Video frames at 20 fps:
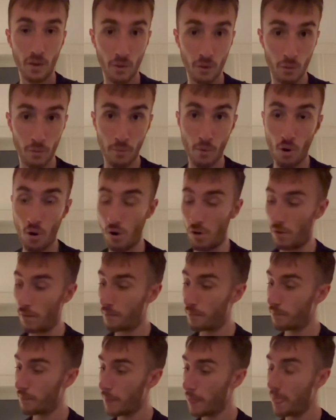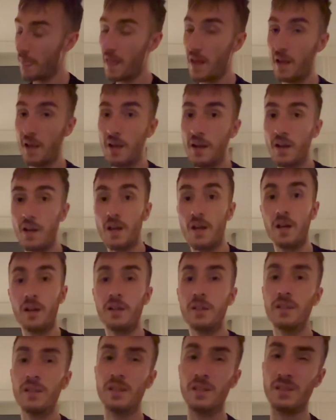the ball.
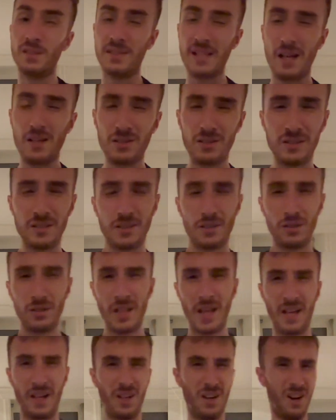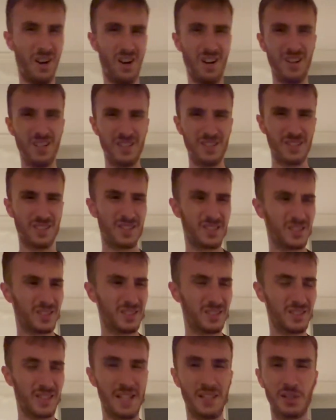It sounds a little like, huh?
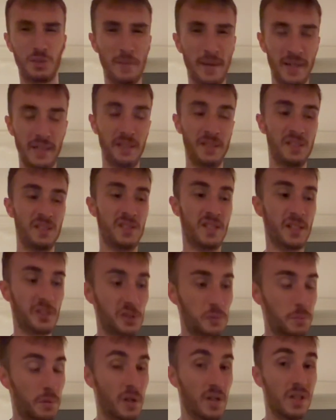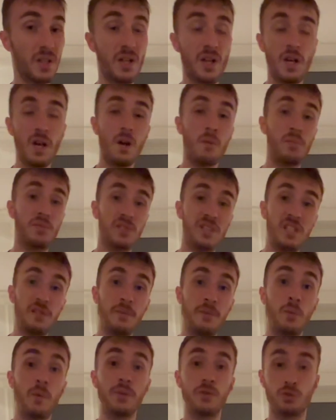That doesn't make any sense, but believe
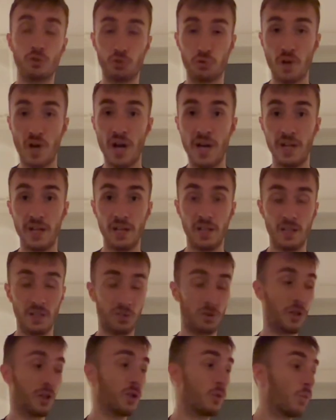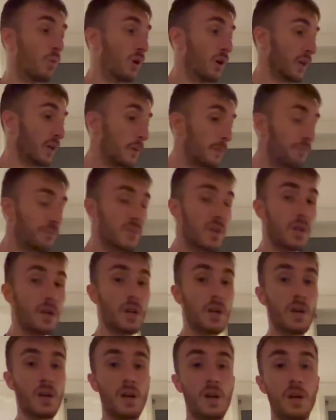me, when you try it, it's going to work.
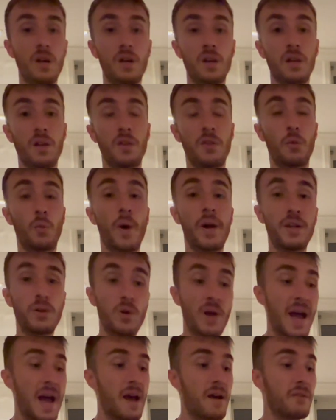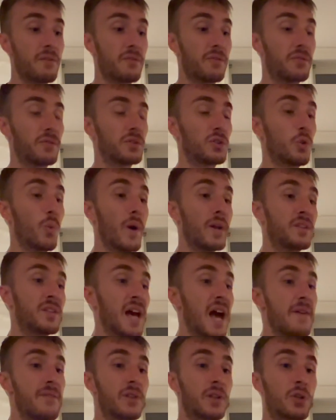The way to have
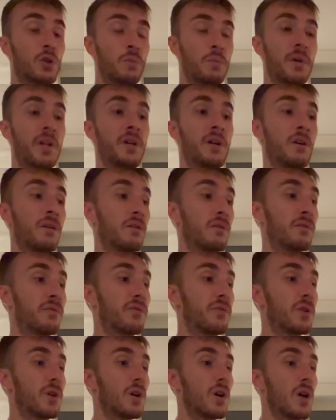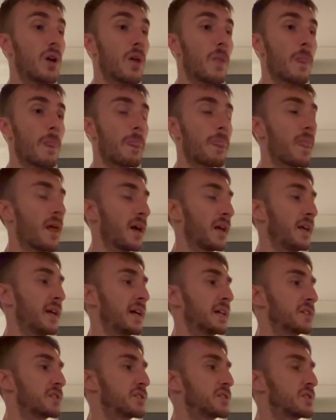a little bit of, I
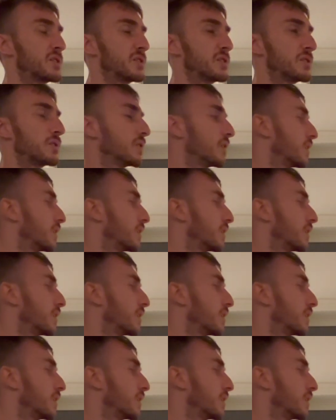guess,